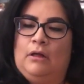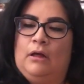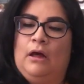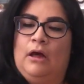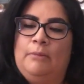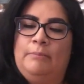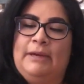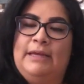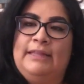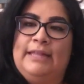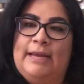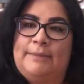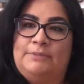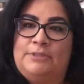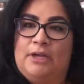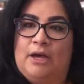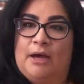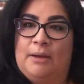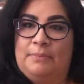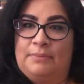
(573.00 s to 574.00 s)
on my
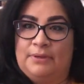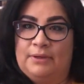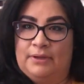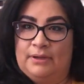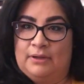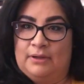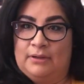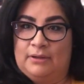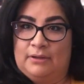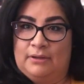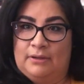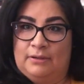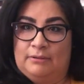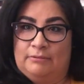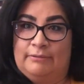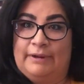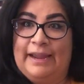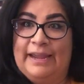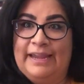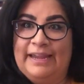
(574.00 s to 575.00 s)
laptop,
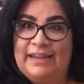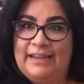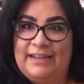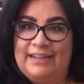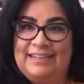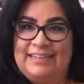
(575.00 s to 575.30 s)
right?